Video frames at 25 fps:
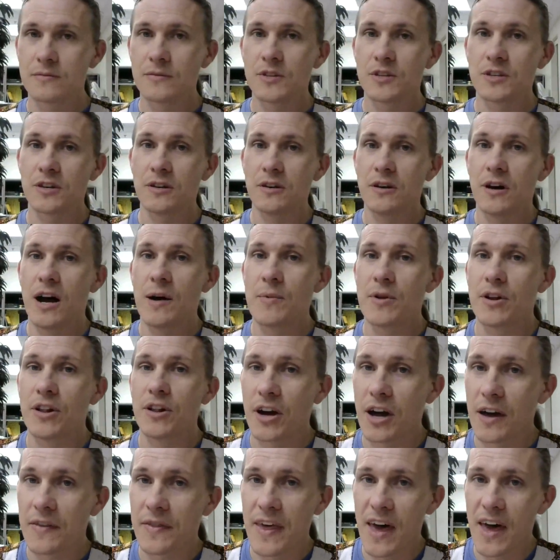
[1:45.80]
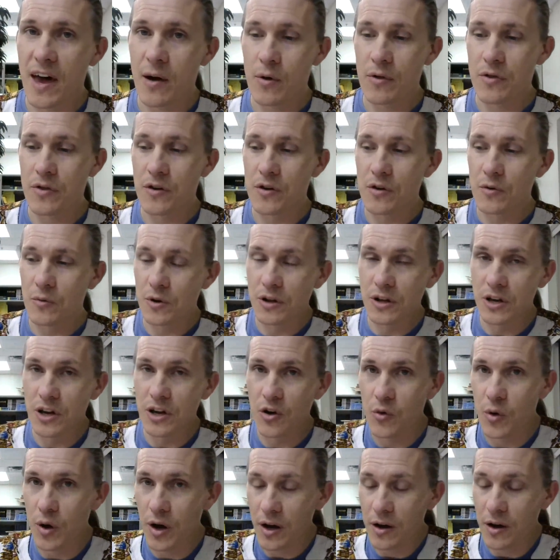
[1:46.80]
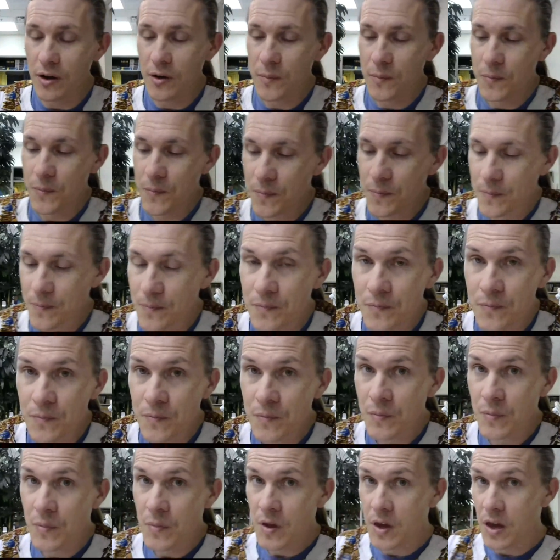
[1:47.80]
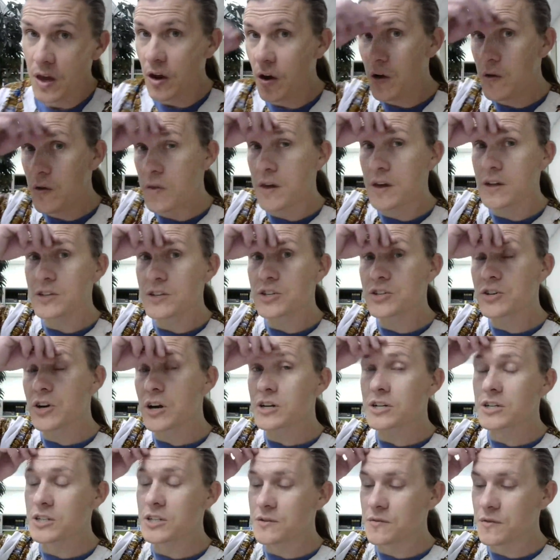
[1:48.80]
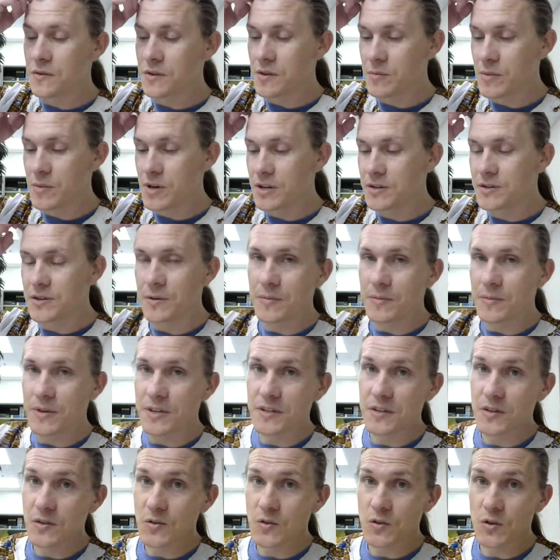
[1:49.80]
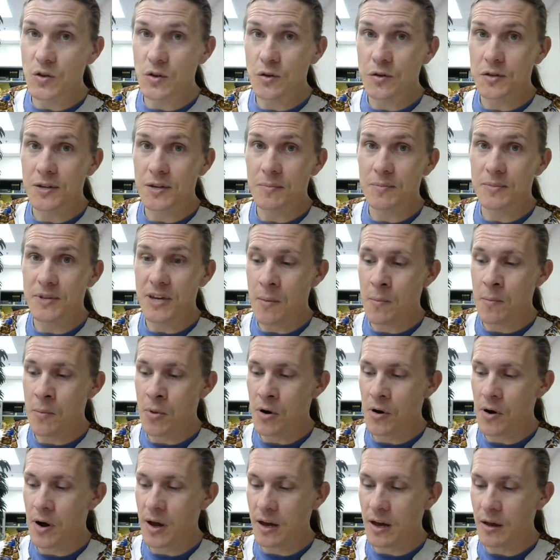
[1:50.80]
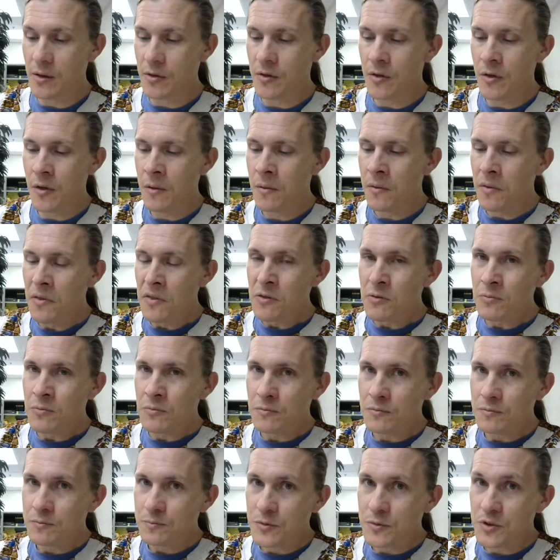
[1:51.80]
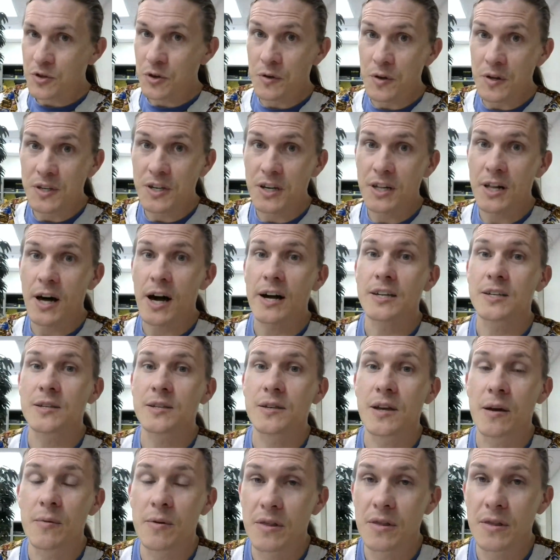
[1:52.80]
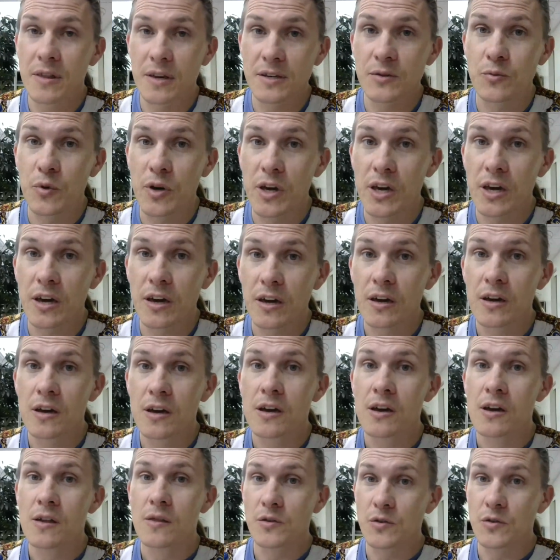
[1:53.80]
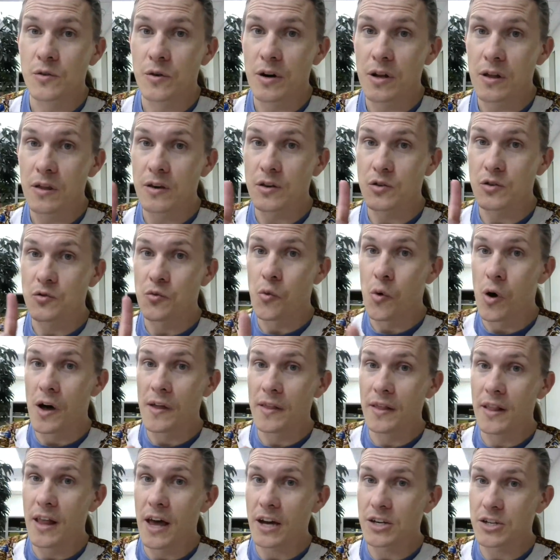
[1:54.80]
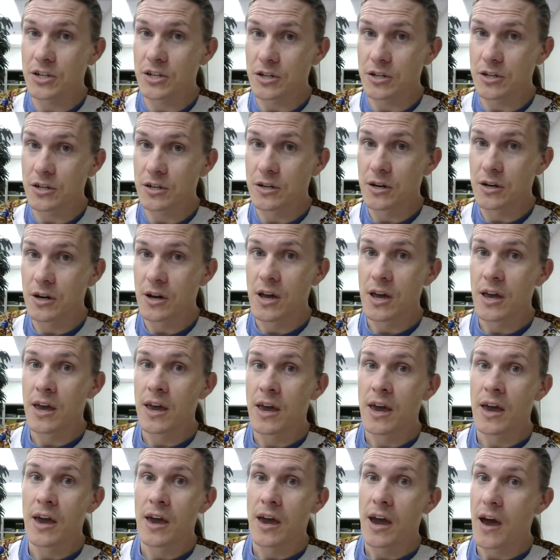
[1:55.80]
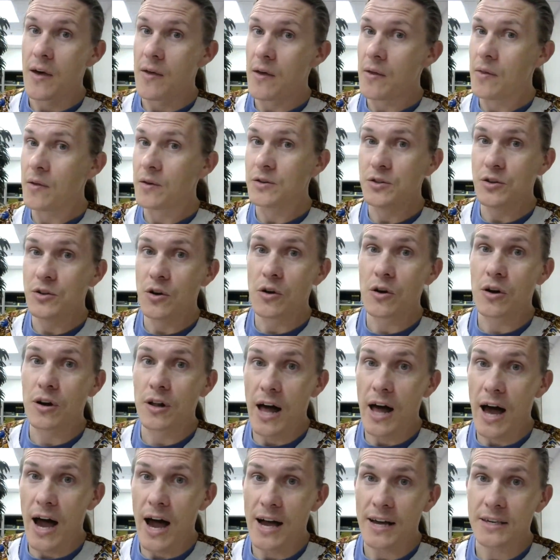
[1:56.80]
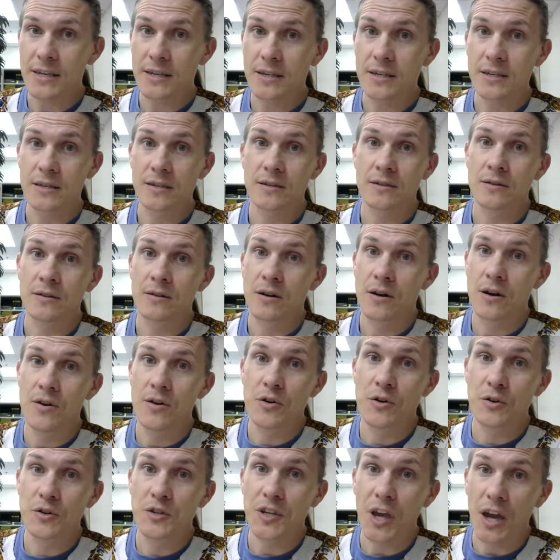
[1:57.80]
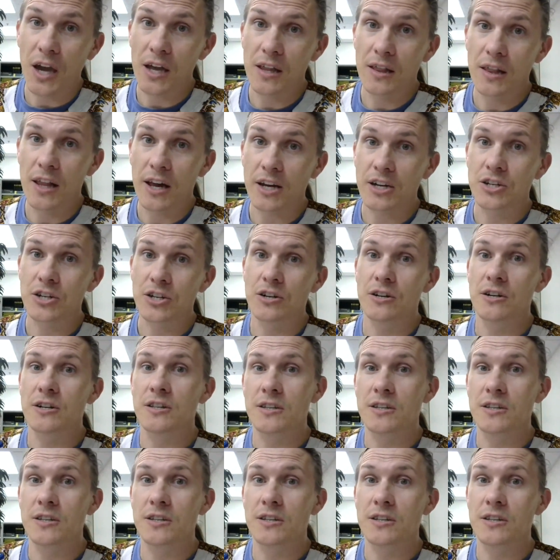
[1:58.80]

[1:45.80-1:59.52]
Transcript: So I'm going to look at that with you really quick. Here are the instructions for the midterm. This is due September 8th. So this week, there's only this one lecture, and then there's no class or no second lecture.